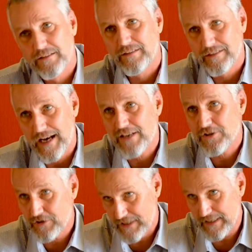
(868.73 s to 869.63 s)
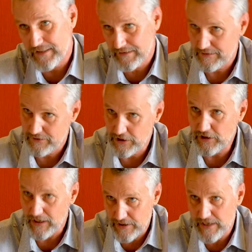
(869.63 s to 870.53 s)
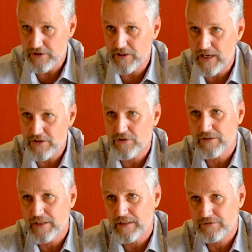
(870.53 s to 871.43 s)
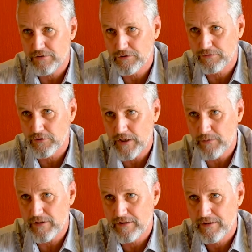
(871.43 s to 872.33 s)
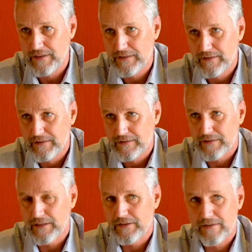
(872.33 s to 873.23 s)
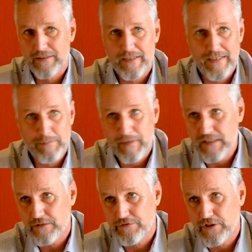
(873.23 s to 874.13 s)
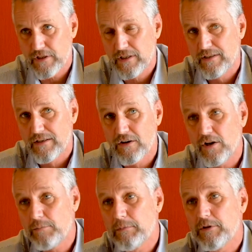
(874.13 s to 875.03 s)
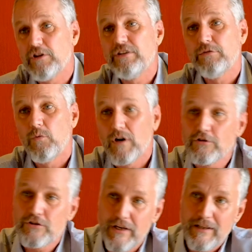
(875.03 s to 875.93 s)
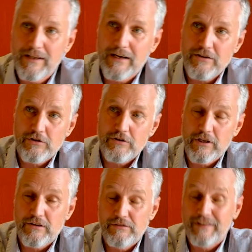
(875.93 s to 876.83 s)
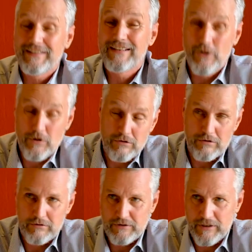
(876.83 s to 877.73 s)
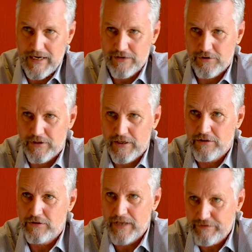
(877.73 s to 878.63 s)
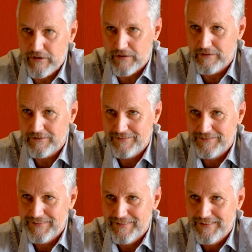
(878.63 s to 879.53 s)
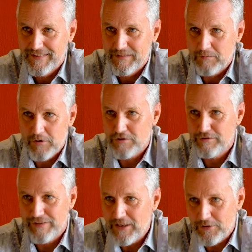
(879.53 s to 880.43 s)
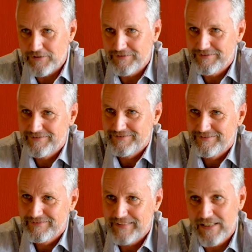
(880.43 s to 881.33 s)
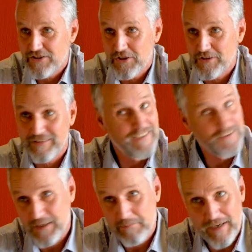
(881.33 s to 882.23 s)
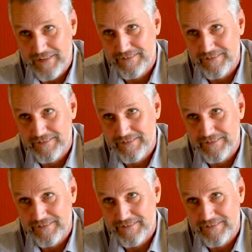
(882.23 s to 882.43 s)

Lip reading: An ISO container, a stainless steel ISO container for liquids, is expensive risk. A lot of people don't even want to send the ISO containers. In fact, they don't send ISO containers into Africa because the value. They get stolen. They don't come back.